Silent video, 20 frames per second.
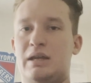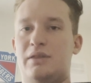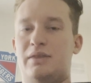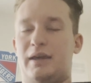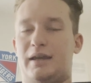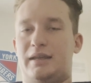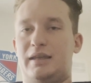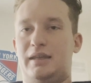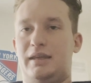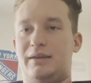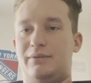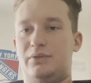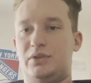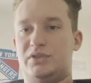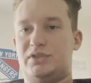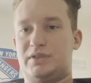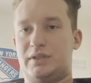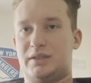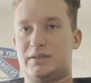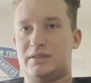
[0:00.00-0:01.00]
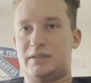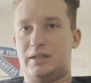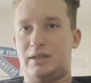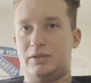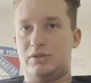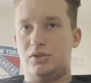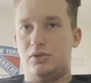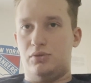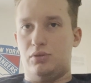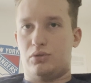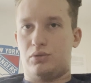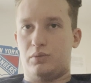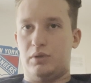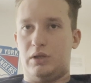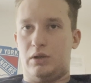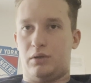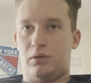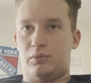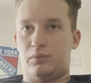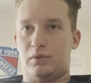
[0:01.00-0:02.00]
that can give you 6-inning, 2-3
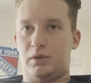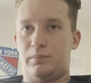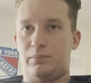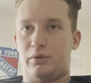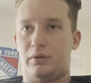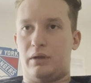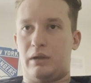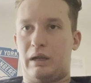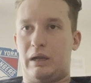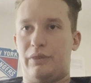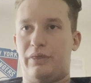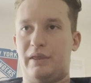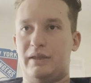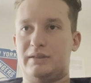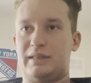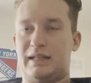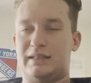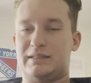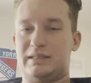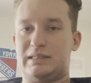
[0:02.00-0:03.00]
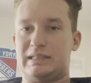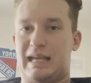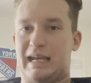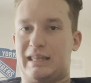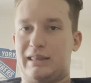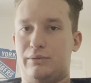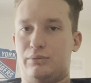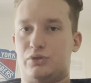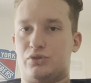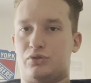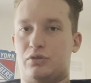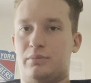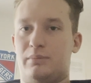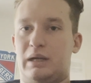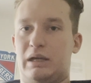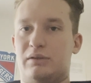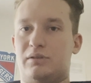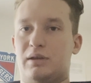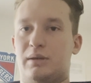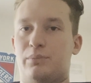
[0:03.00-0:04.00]
earned run ball, and I think that's exactly what Jordan
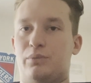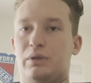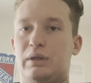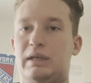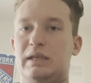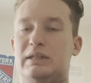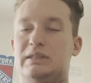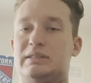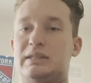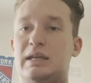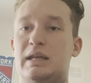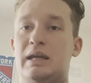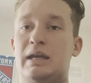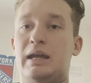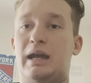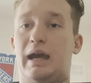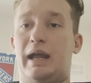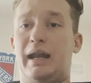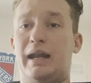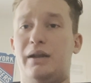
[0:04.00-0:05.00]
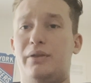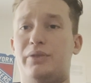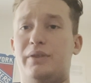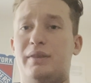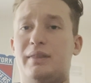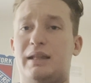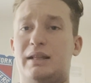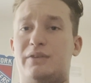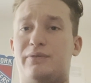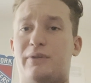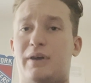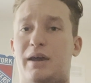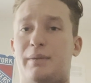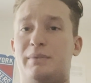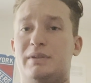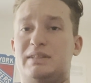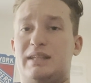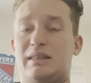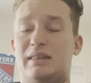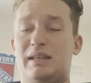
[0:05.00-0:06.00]
Montgomery is. And I don't think that's fine,
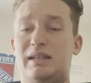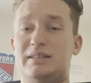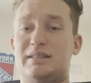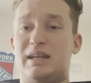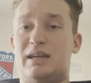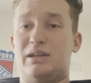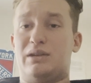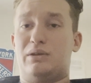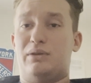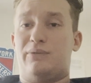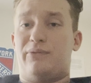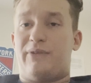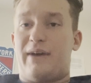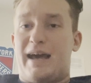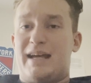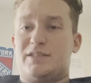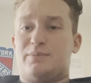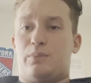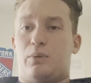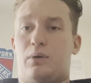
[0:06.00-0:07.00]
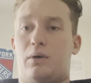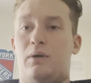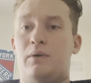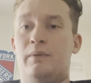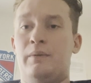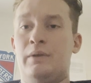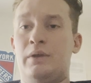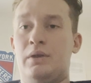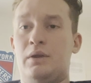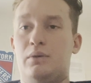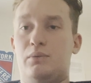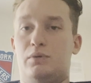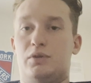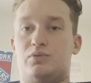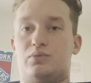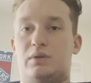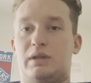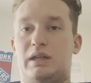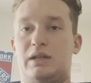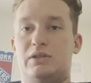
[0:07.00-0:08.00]
because I think he's got a good fastball,
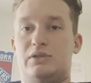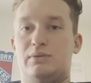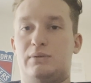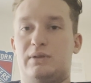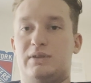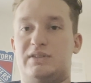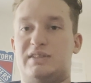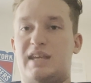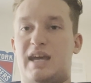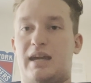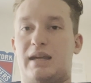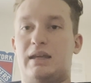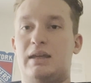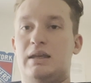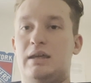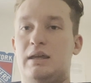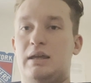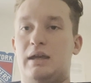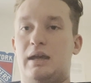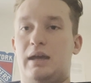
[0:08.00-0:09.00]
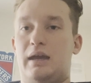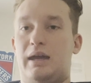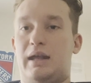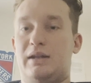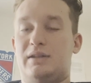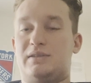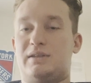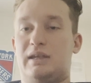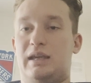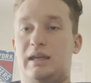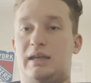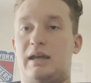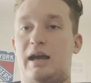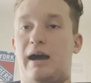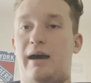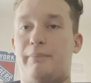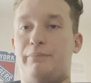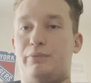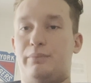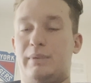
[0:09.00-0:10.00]
which we'll get into in a sec. And it
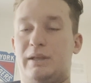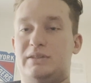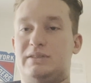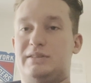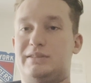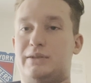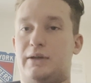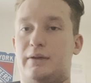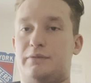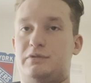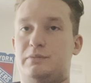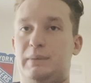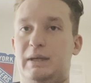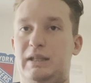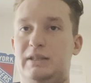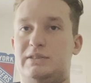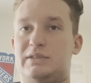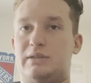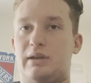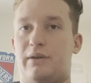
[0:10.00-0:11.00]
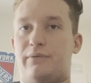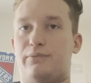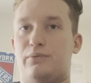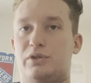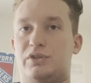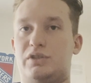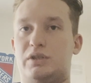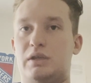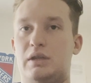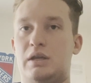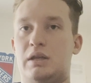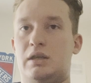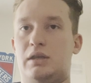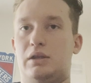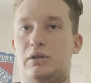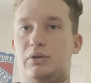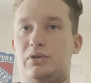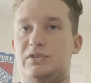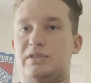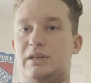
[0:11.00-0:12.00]
complements his off-speed stuff, which,
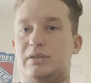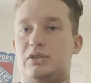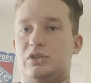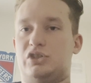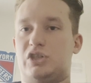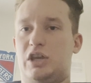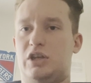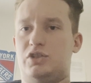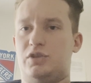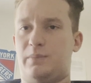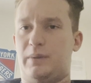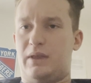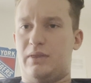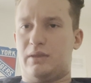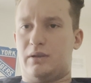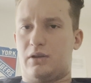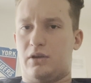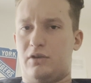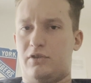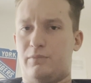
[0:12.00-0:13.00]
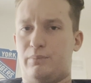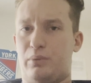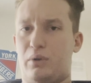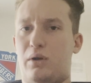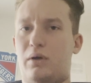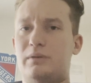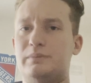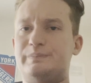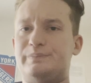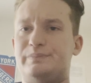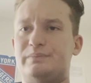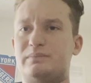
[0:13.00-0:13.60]
you know, he's got the changeup and the curveball.